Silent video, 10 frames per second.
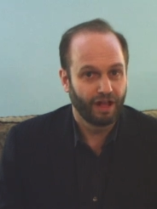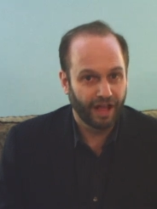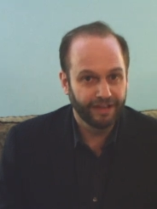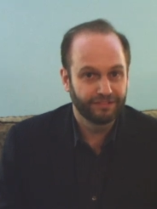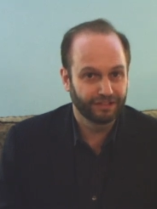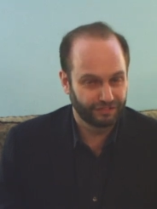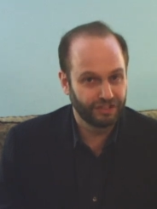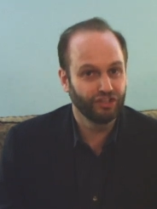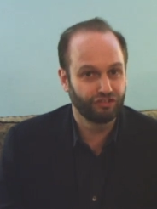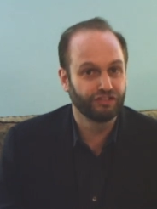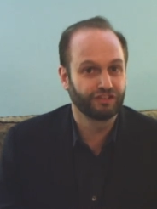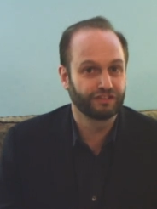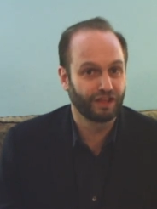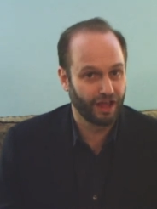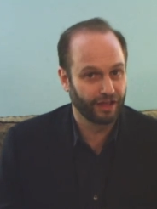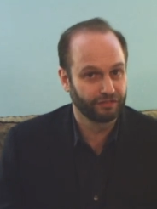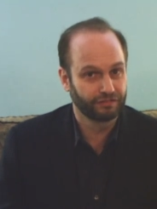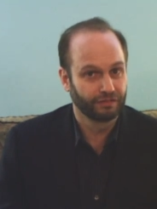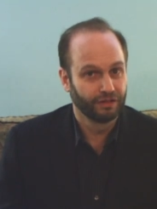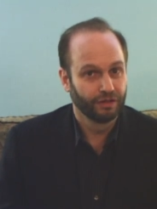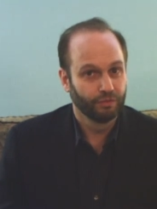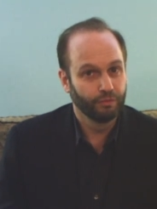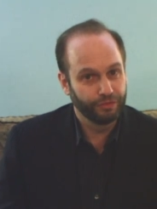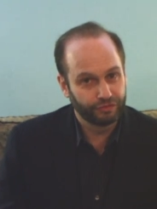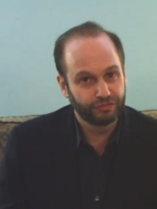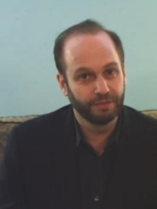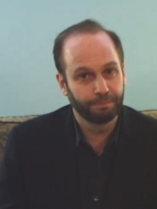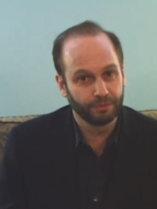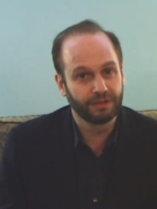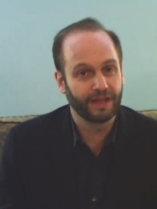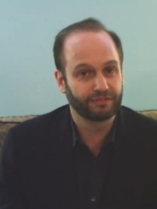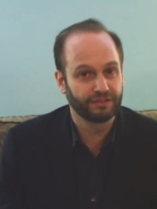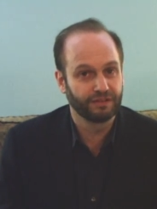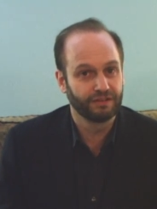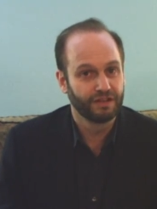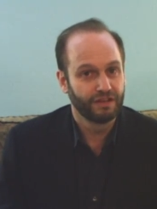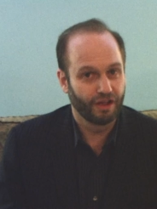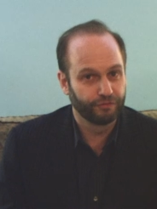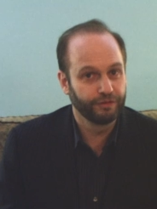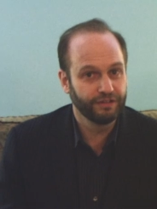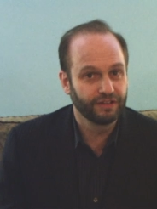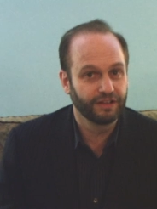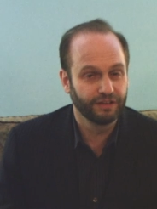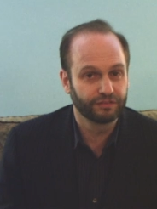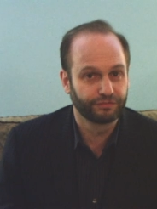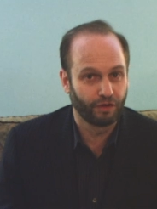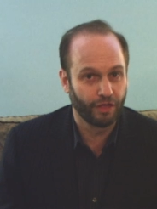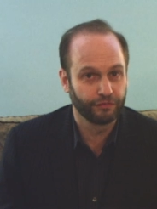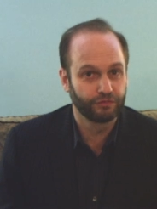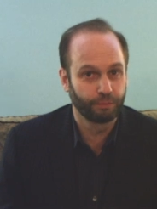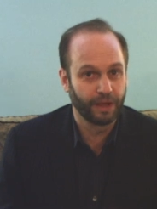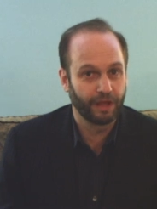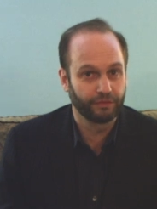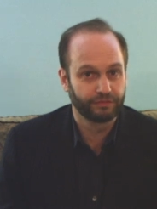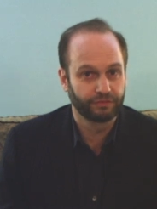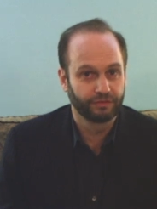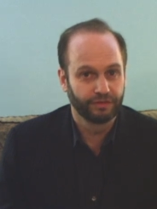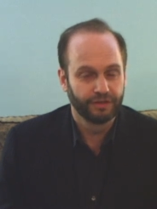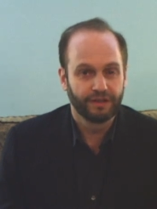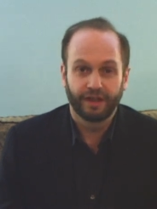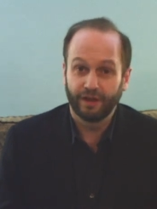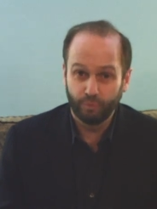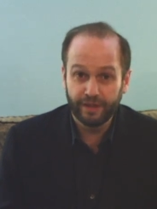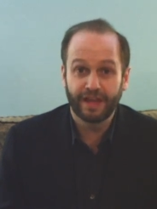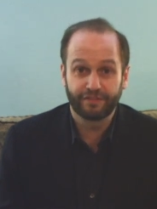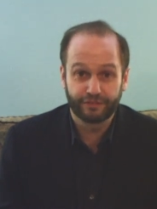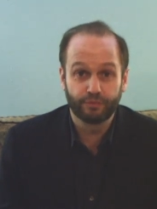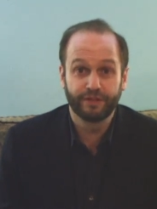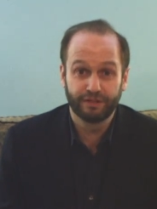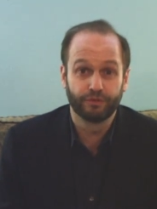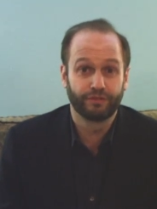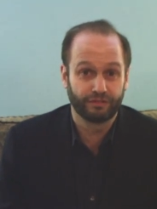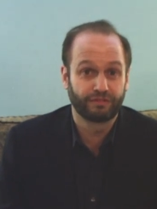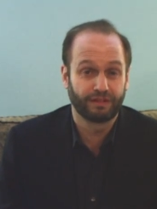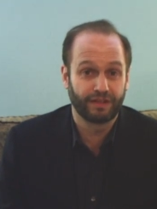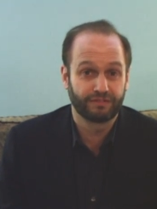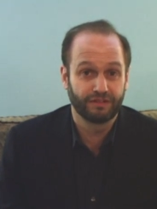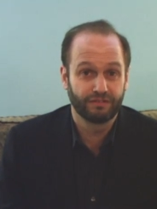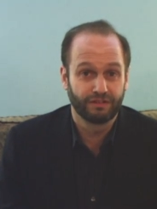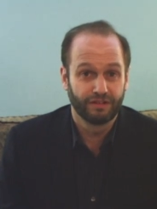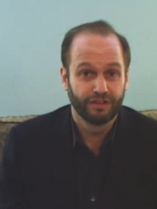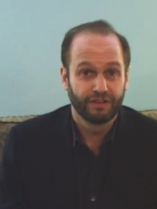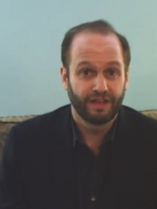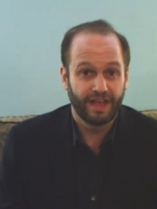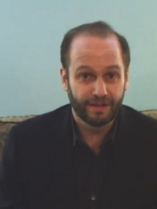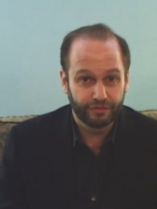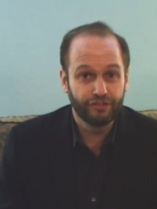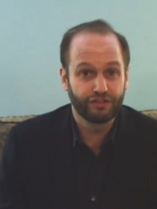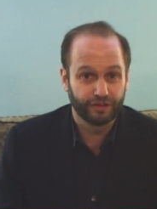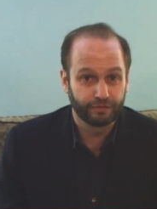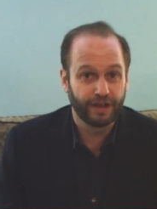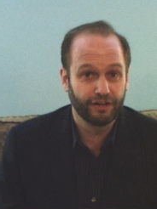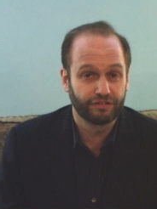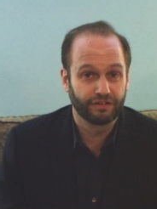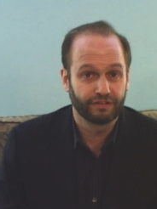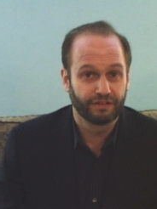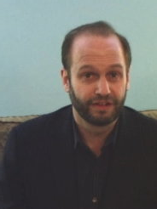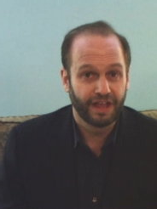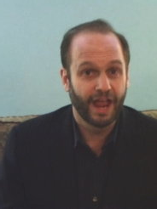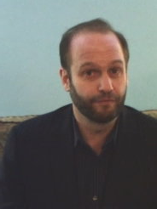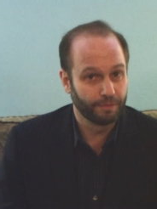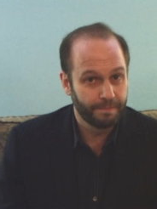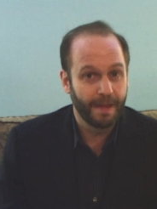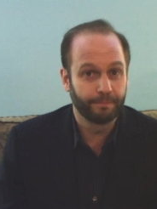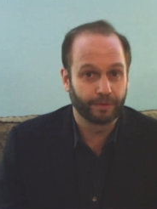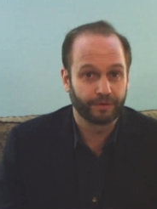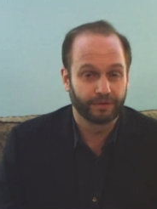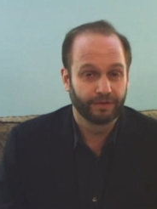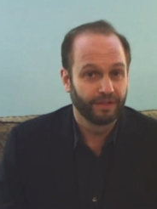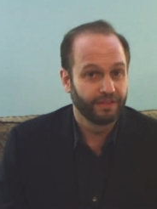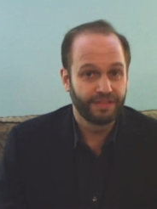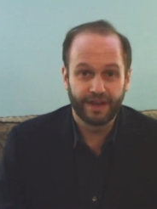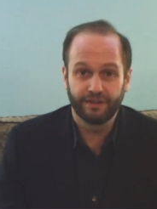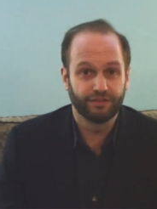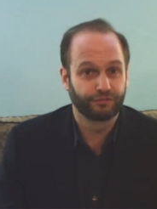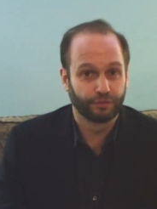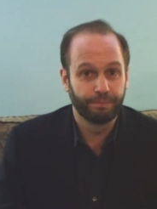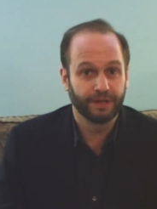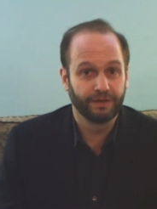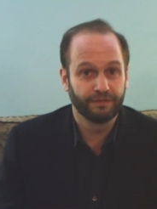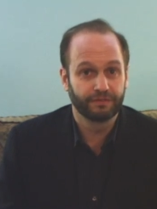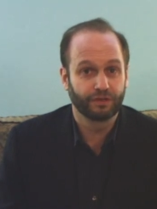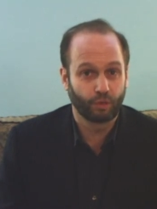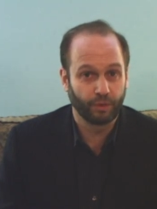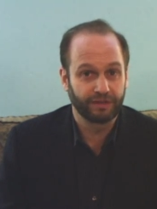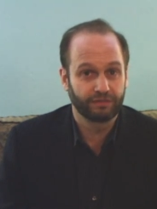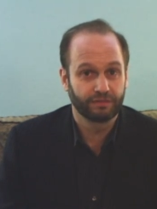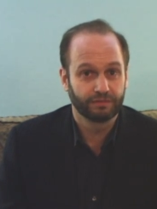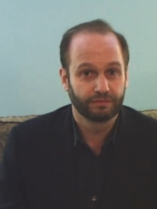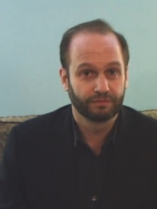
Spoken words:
Isaac teaches it to us with the simple lesson of redigging his father's wells. And we have to relearn this lesson every generation and remember that it is forbidden to quit.